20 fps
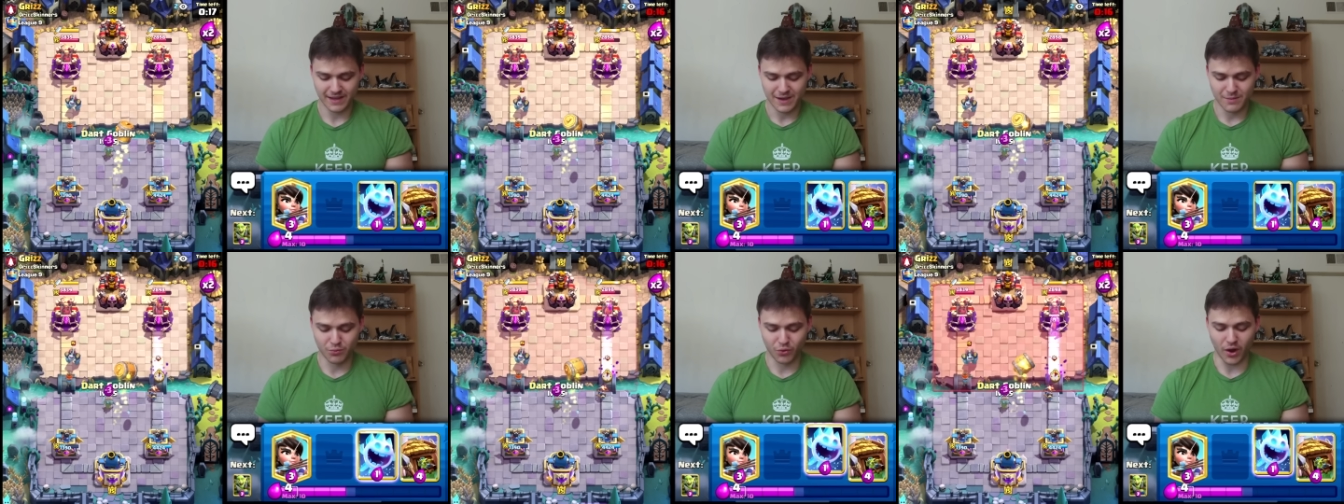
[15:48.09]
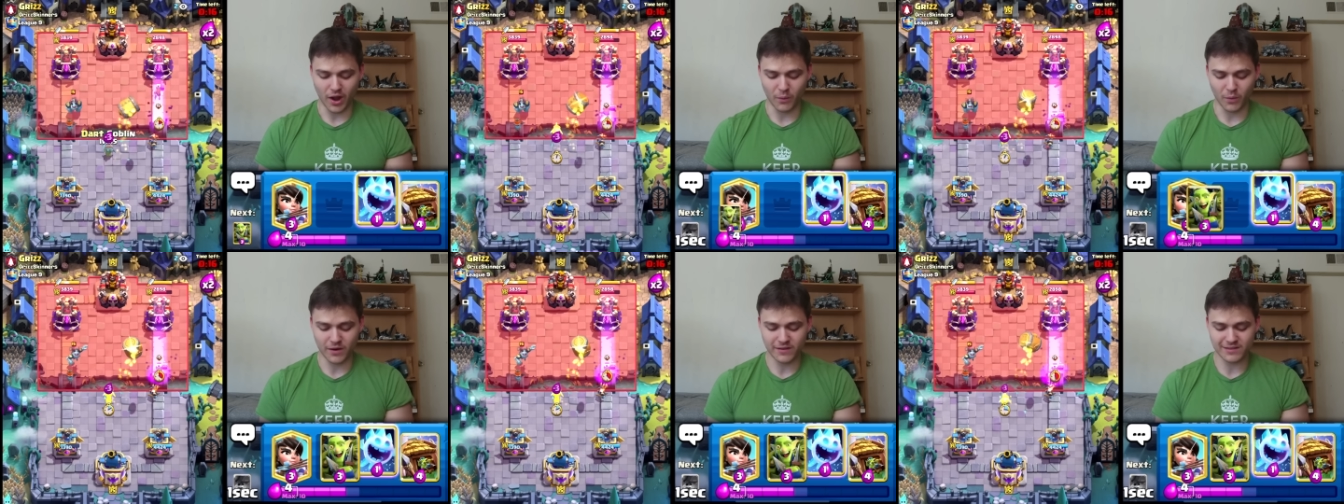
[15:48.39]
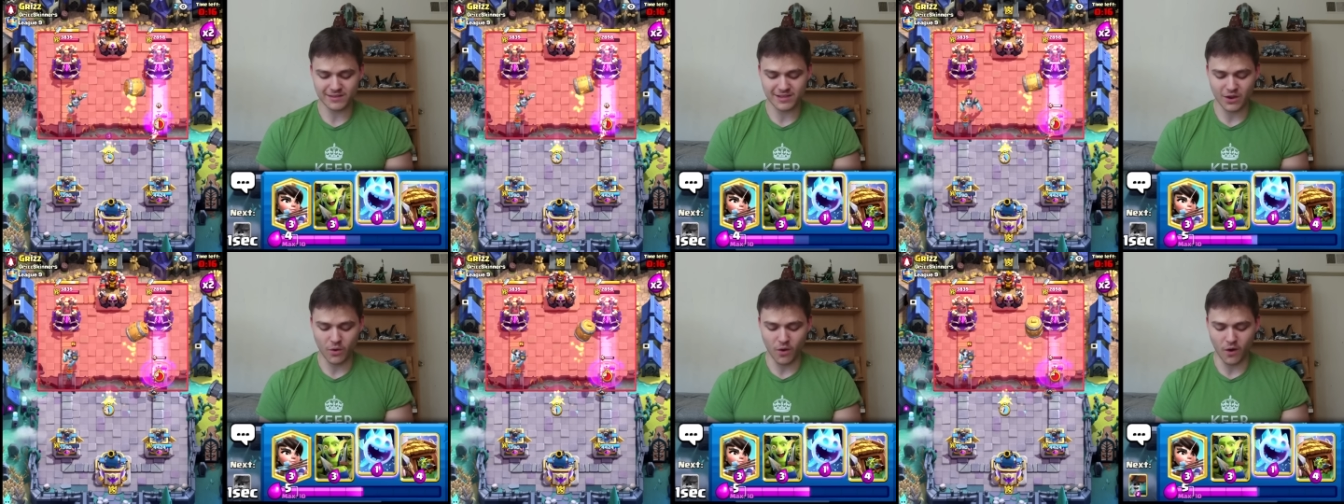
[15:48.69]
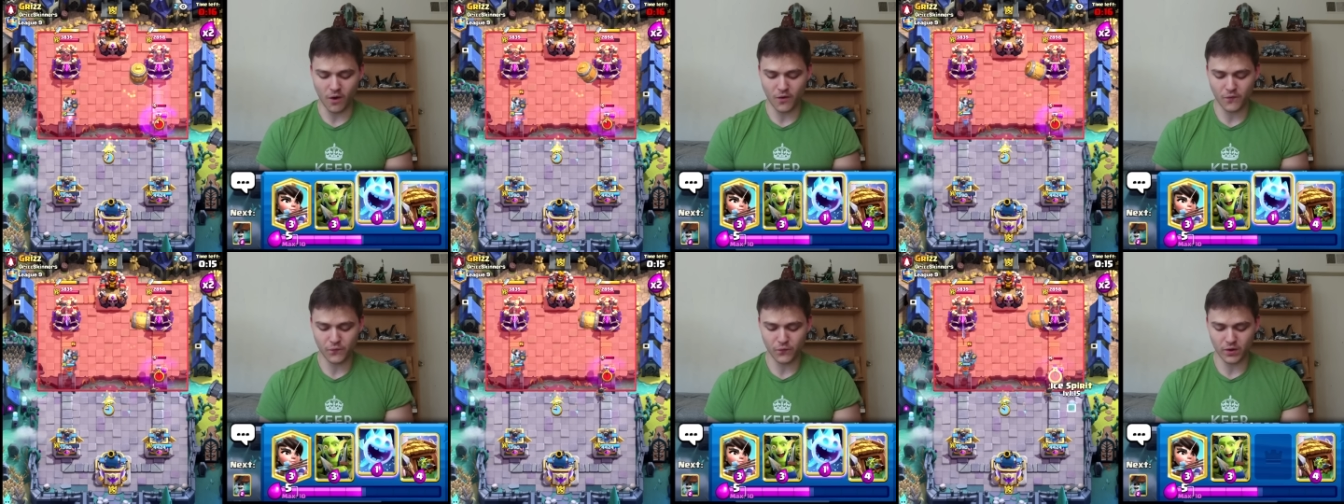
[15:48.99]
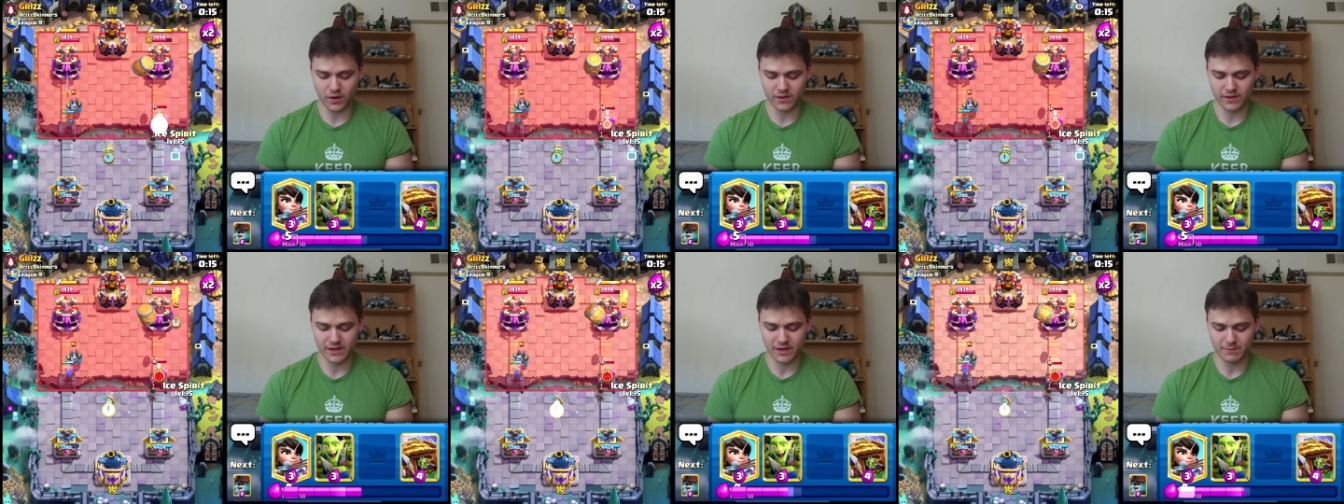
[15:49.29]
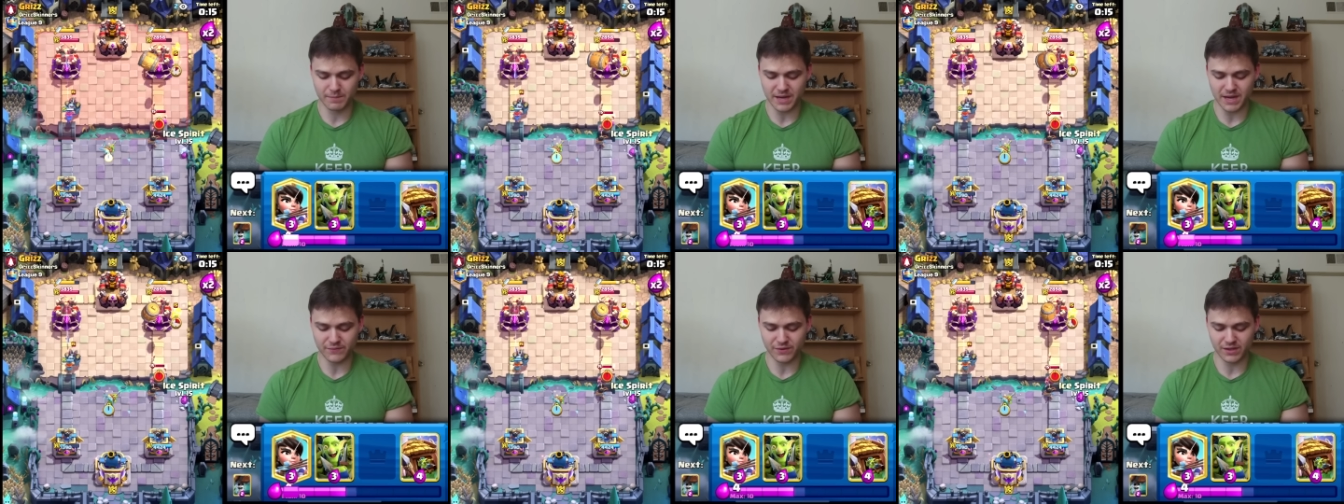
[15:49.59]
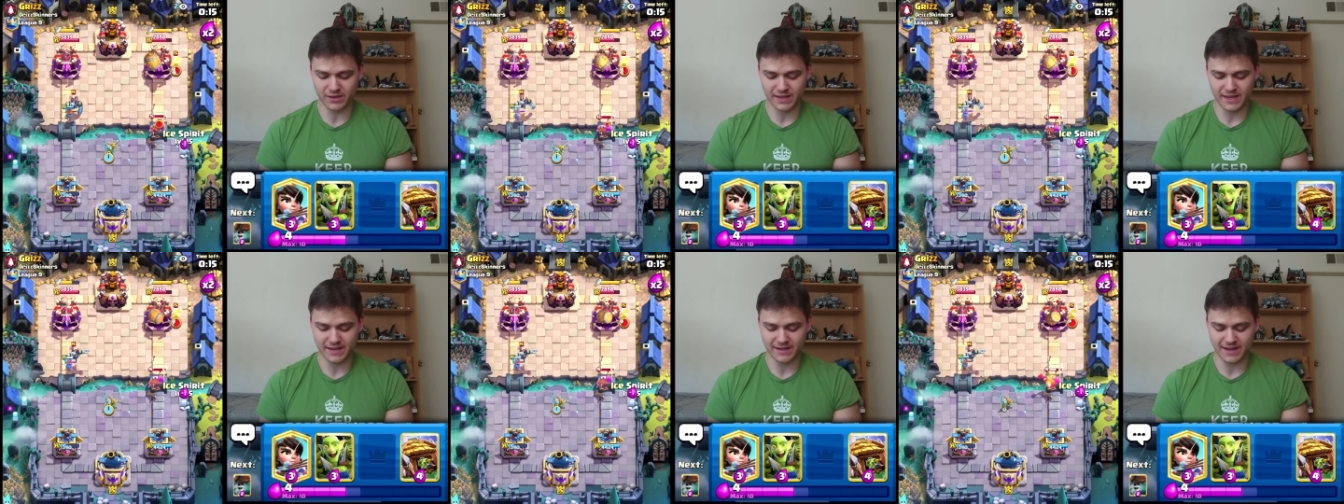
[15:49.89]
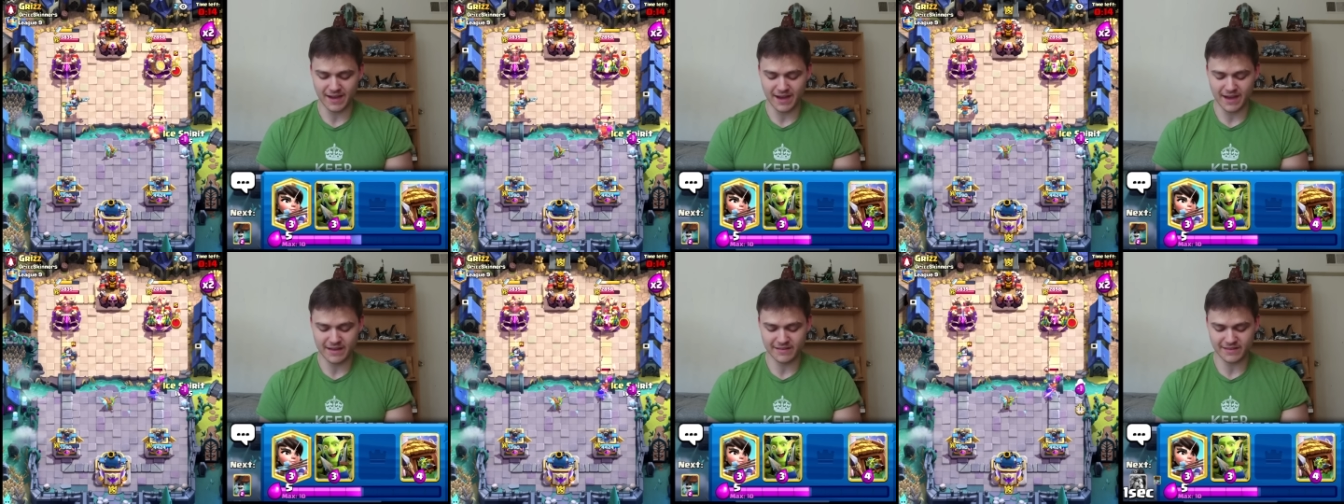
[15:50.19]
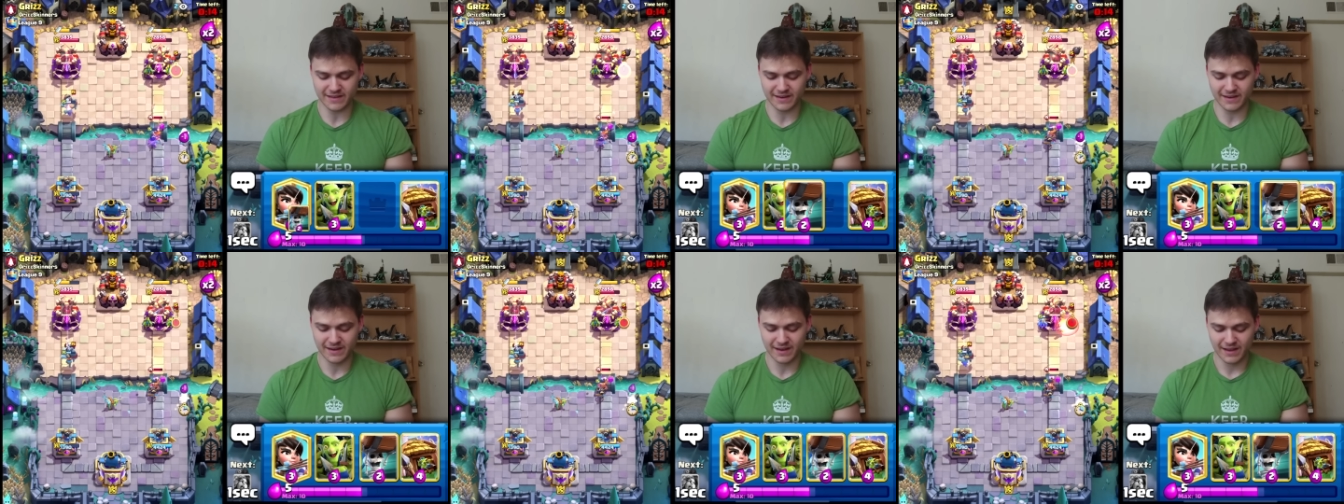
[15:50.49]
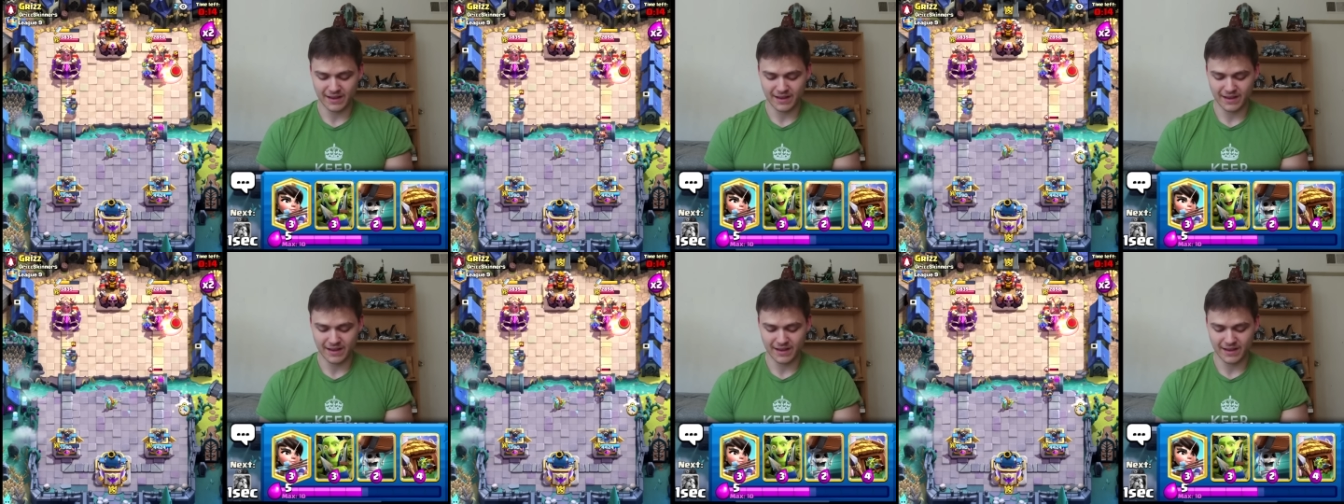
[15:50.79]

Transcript: Bro, I worked so hard for a little bit of a lead, guys, and